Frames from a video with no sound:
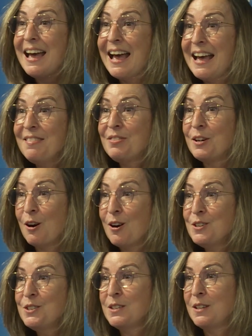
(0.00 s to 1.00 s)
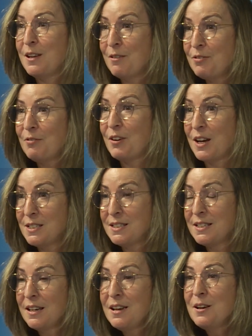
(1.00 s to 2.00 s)
And there aren't enough of
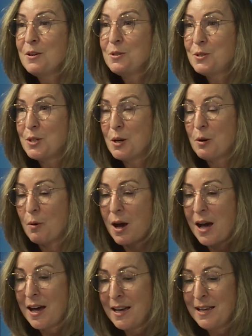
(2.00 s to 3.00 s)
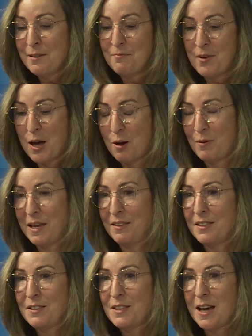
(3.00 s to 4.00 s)
us. So I am vowing
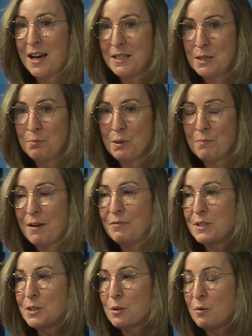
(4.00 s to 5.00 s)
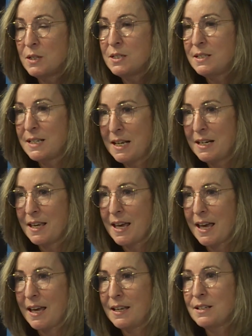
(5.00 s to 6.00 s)
that the IWMF is going to
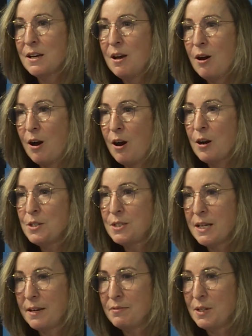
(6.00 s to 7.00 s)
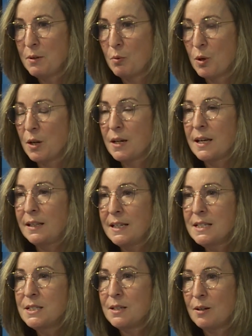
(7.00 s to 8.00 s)
dedicate our safety work, at
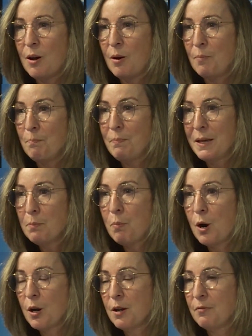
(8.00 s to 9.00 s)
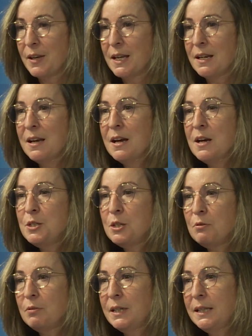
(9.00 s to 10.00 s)
least a big part of it,
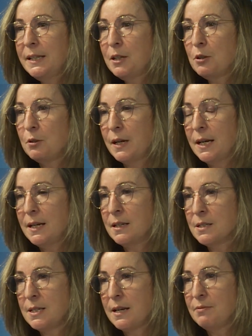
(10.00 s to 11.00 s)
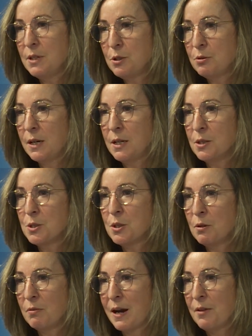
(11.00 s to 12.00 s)
to really creating safety trainers
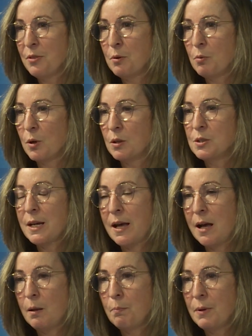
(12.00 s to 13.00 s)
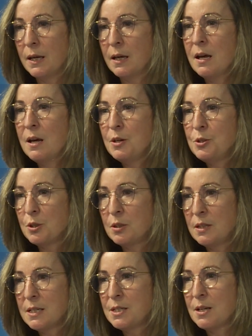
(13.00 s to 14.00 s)
around the world, to helping
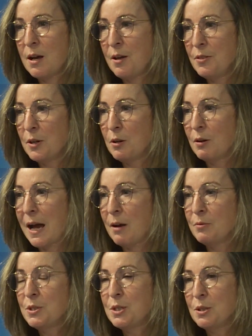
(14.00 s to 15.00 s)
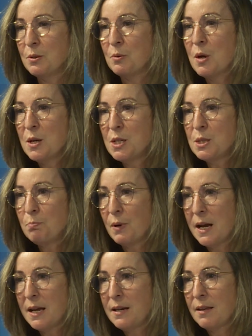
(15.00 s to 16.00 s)
journalists on the ground to
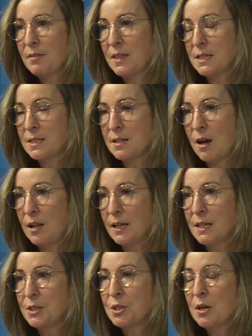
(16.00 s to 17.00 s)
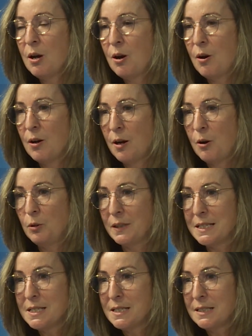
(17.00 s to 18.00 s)
spread this knowledge
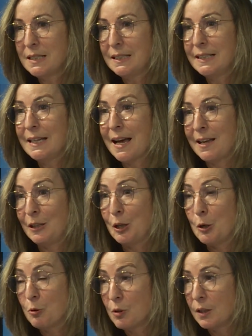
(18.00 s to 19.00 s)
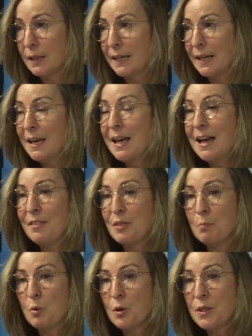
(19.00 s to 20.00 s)
holistically and locally. And
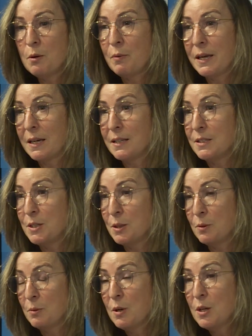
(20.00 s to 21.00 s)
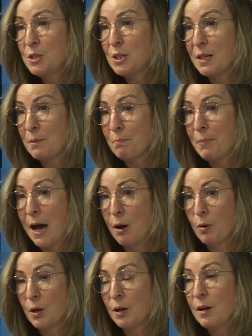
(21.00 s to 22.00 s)
the more that we can do to
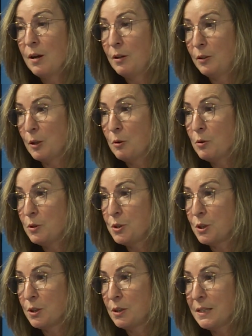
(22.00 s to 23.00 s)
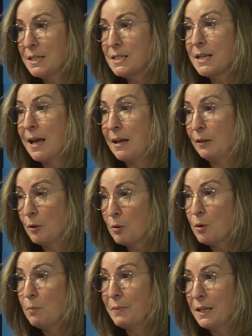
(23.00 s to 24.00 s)
empower local journalists and
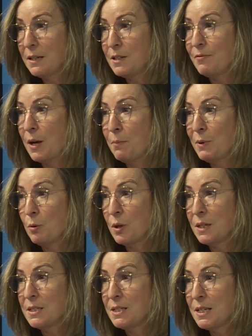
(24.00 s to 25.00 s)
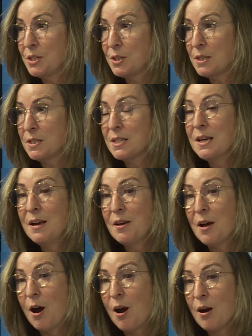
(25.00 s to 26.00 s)
local media development organizations,
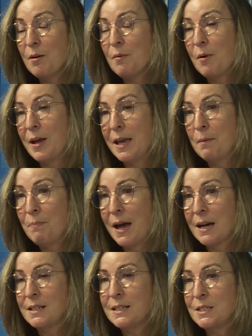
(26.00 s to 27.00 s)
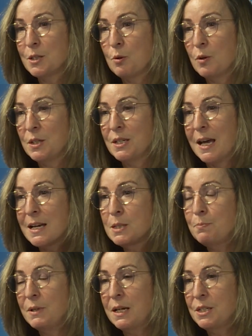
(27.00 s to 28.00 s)
our impact is going to
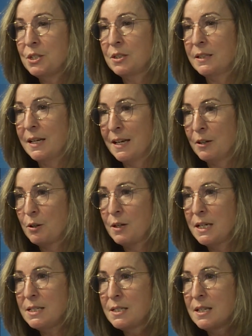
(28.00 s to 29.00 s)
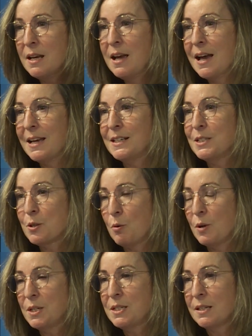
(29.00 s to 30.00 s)
exponentially increase, and it's
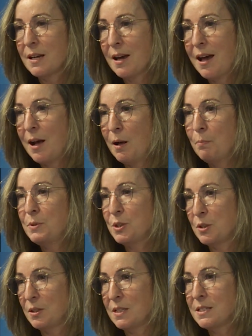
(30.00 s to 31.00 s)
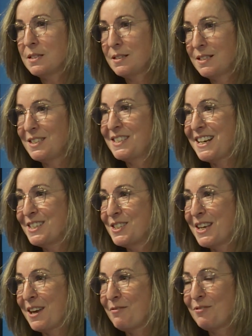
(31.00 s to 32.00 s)
going to help journalists to stay
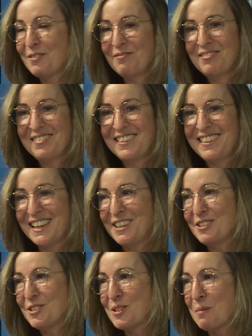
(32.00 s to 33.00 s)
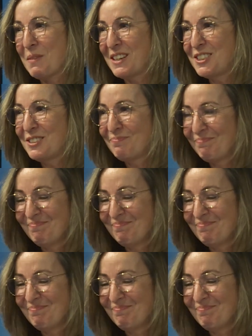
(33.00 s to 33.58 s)
safe. Thank you so much.